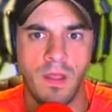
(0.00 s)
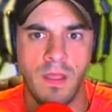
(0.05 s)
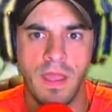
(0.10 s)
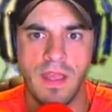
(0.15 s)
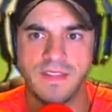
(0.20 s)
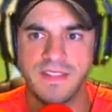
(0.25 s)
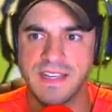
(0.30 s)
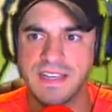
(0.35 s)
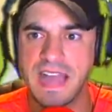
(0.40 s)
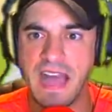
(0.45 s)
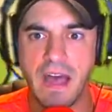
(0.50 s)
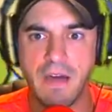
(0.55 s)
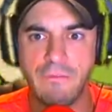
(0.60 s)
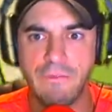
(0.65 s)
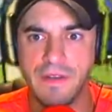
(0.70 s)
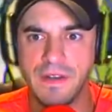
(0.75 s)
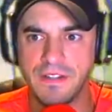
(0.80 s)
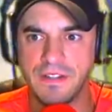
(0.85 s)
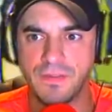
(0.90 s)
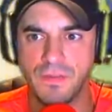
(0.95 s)
It's a
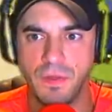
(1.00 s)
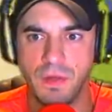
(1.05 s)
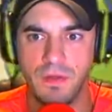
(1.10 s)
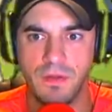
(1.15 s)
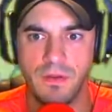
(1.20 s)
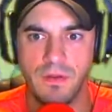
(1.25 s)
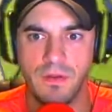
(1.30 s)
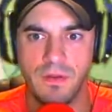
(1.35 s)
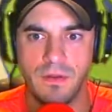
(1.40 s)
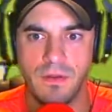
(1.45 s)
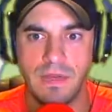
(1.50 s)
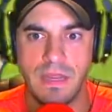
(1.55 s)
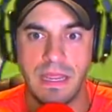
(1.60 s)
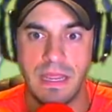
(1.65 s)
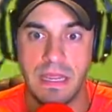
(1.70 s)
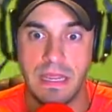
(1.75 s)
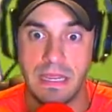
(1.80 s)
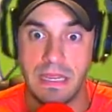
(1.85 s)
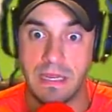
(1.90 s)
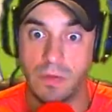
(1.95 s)
confidence run.
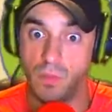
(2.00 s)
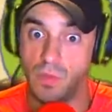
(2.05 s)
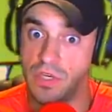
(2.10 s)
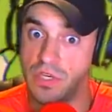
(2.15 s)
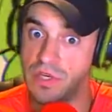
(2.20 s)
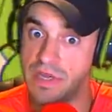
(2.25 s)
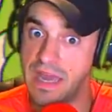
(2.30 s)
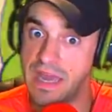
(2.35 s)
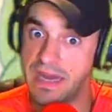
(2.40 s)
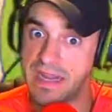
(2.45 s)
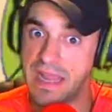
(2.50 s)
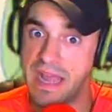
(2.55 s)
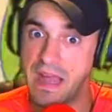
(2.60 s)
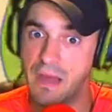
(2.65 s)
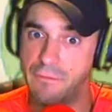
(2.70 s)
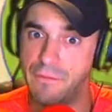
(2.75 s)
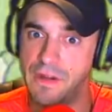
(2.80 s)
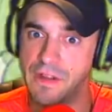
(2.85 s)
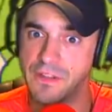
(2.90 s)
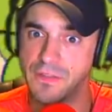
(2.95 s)
And when you got a
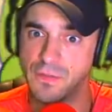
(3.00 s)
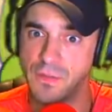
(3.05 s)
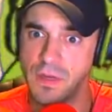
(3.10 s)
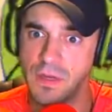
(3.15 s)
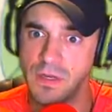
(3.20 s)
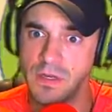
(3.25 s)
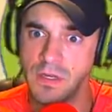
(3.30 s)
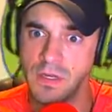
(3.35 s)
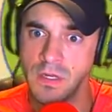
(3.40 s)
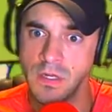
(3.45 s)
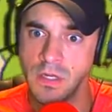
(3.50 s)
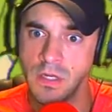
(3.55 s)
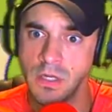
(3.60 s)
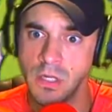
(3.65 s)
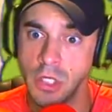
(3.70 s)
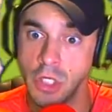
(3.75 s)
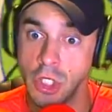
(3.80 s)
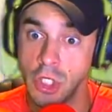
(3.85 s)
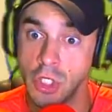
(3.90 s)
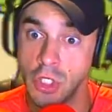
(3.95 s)
confidence run,
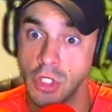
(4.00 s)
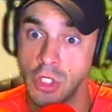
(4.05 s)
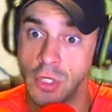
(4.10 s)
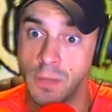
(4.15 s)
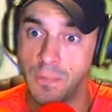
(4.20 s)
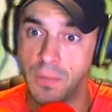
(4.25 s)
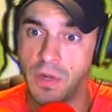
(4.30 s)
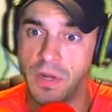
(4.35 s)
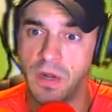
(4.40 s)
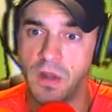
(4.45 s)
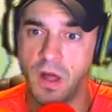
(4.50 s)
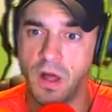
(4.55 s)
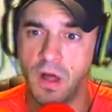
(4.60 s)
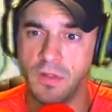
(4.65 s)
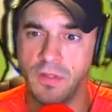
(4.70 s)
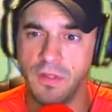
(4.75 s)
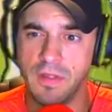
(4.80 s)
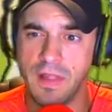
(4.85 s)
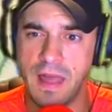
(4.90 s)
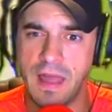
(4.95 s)
you put it all
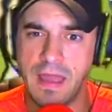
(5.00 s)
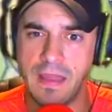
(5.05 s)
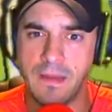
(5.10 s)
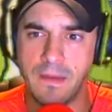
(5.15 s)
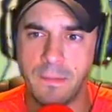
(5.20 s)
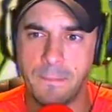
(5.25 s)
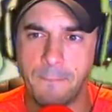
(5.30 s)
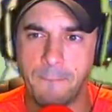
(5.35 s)
on the line.